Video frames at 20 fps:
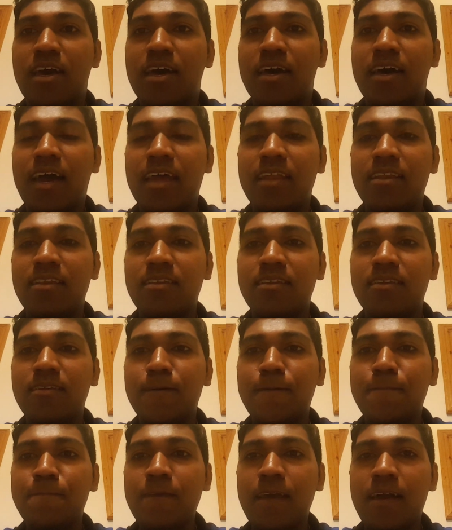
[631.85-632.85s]
And
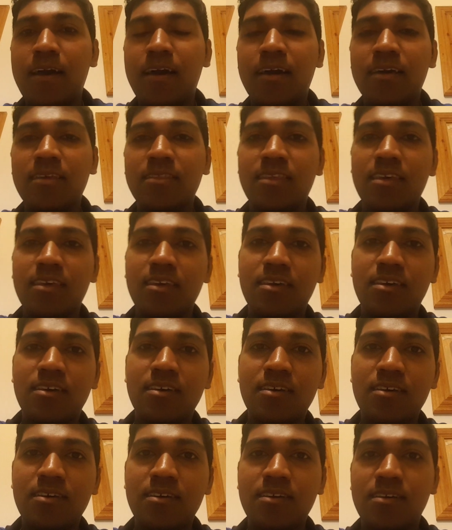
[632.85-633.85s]
yeah, I think
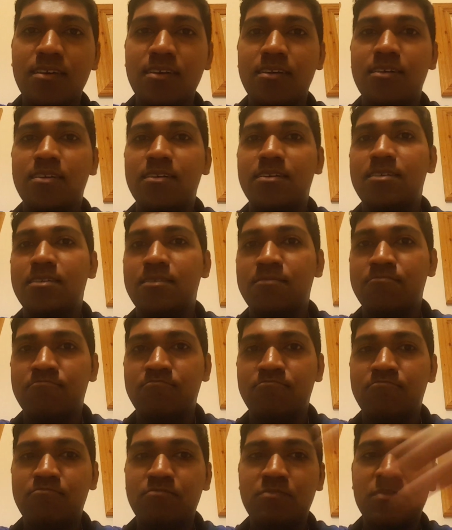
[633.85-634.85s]

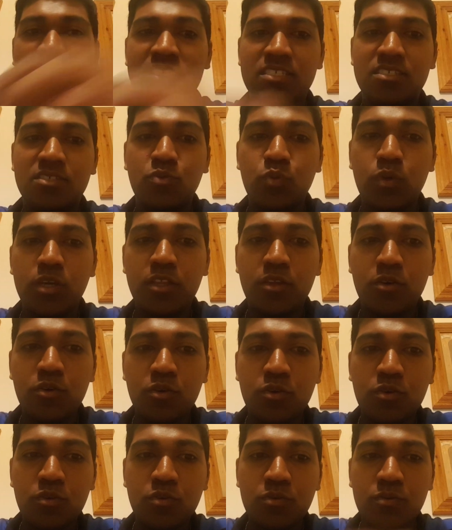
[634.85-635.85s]
this
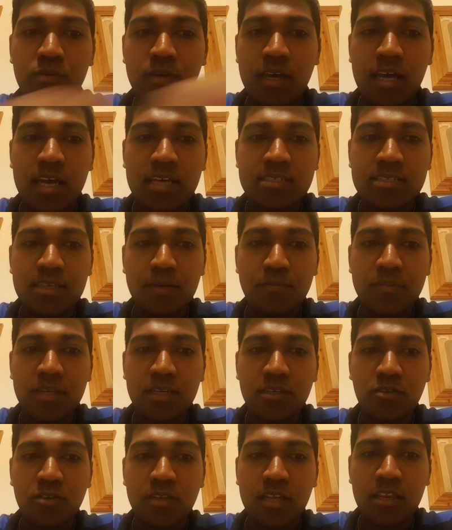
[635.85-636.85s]
video has something
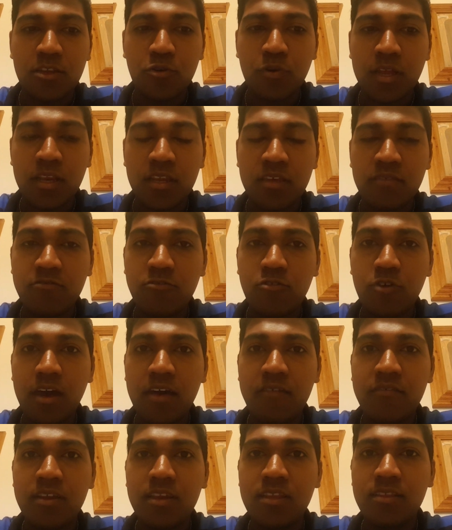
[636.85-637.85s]
to tell you, and if you
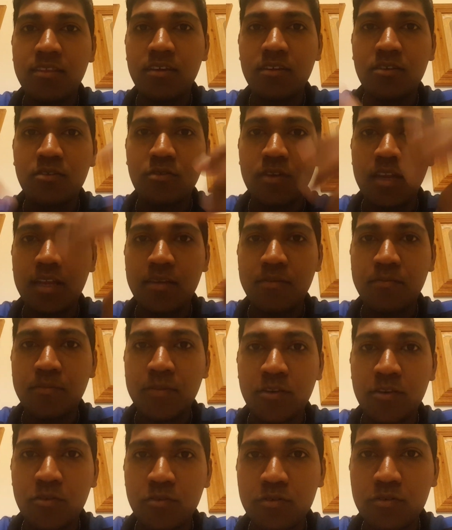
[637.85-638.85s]
have anything to let me
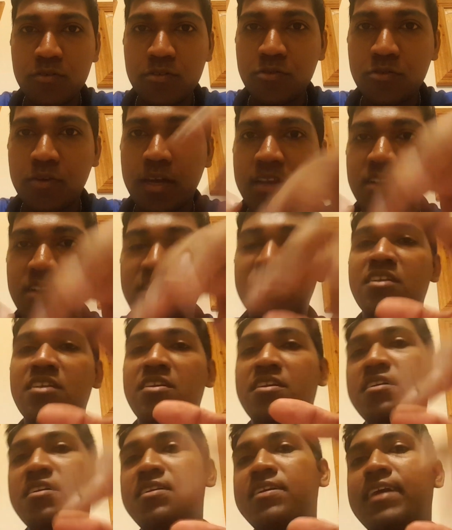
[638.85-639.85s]
know, you
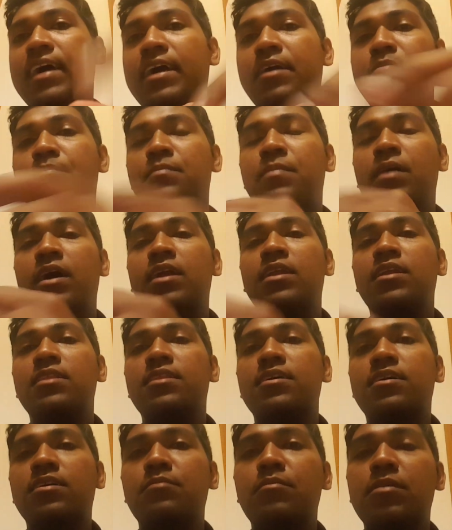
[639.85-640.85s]
can type under
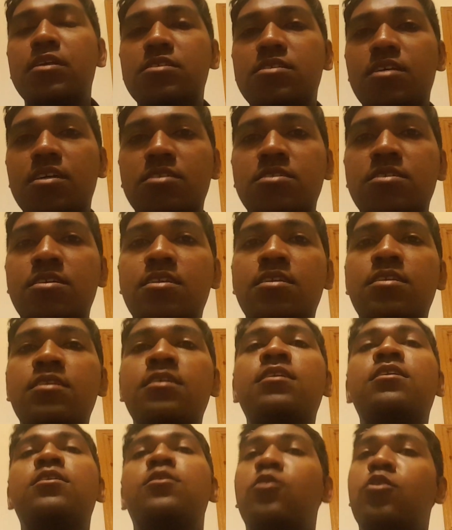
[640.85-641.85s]
the comment section.
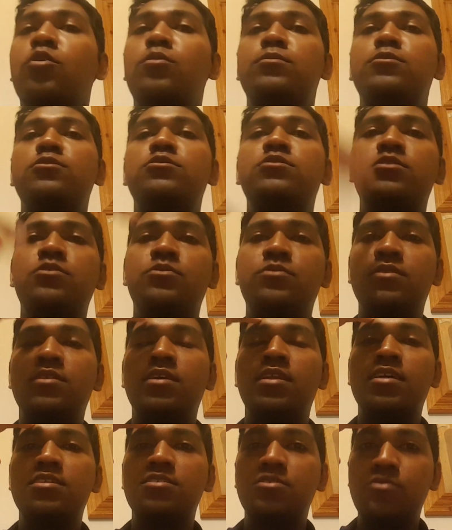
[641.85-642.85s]
Hope to see you in the
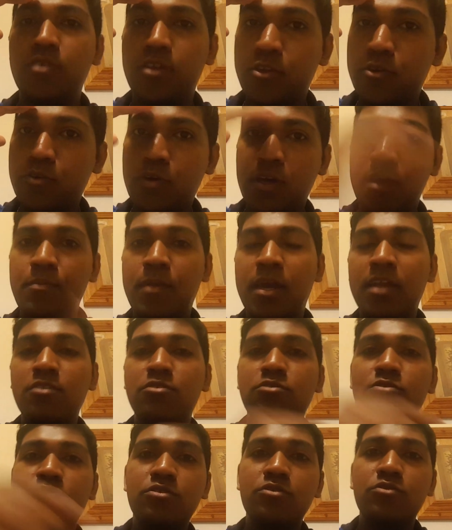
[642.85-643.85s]
next video. I'm
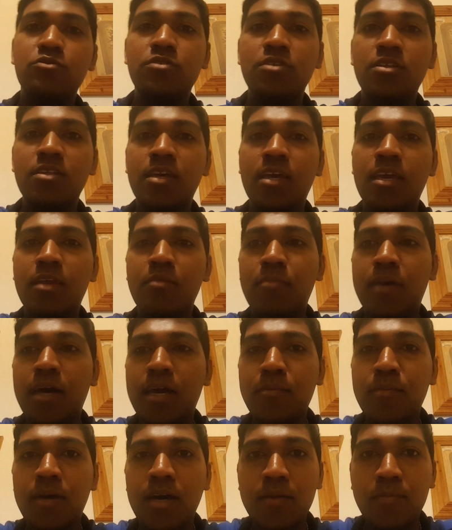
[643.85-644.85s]
Antru Sinthujan again.
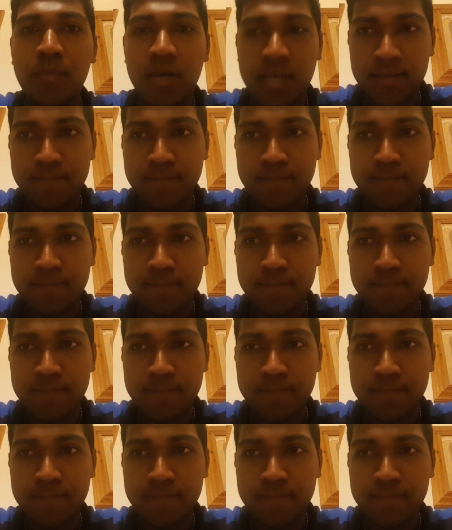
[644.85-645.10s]
Bye.